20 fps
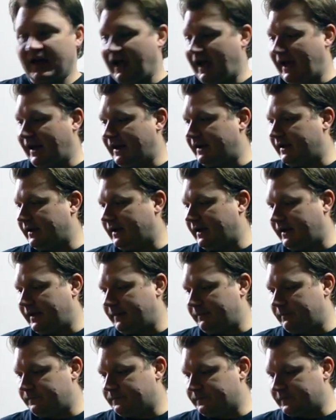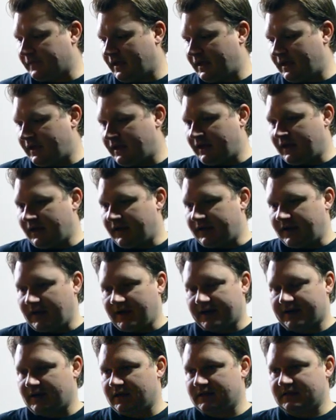And um, yeah,
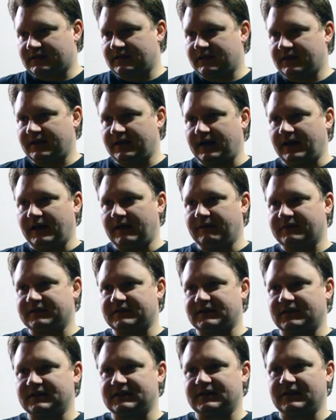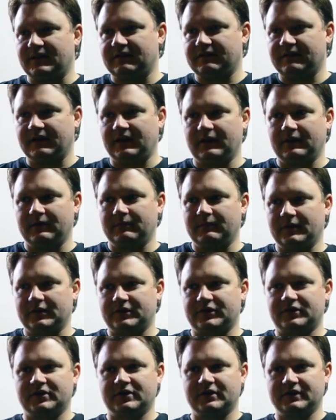I can't emphasize enough how
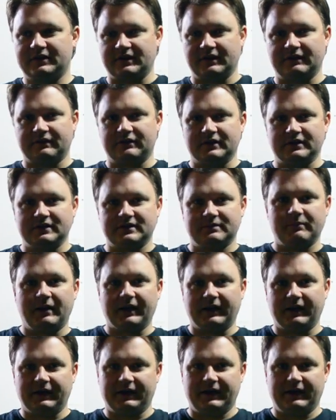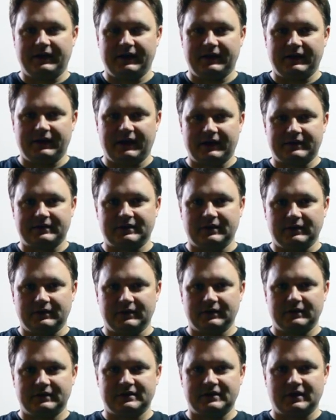much difference making a
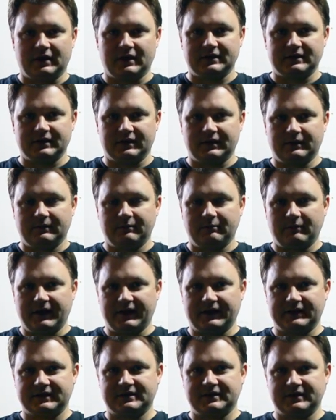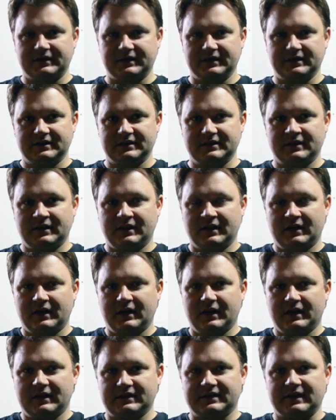lacto starter makes to these
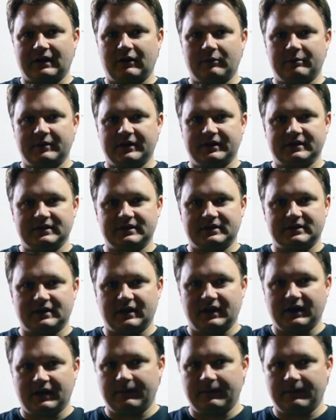sour beers